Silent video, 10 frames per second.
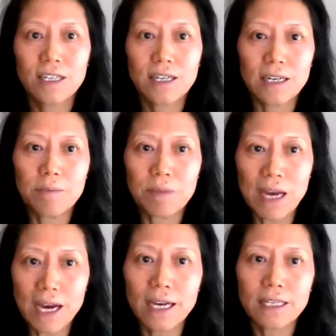
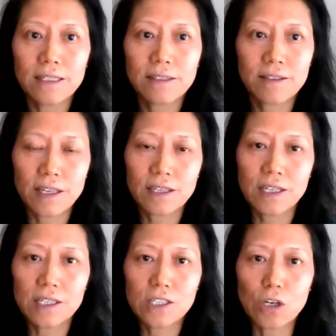I think
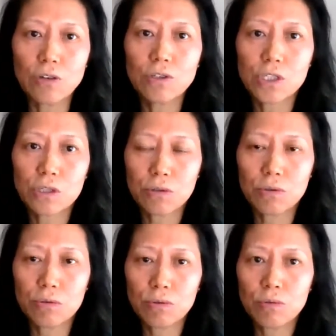is going
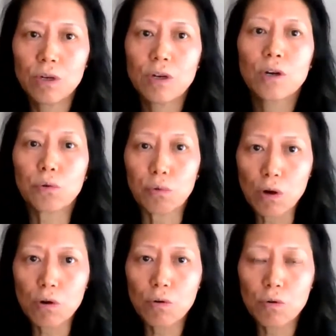to
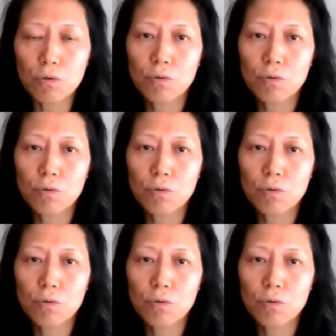grow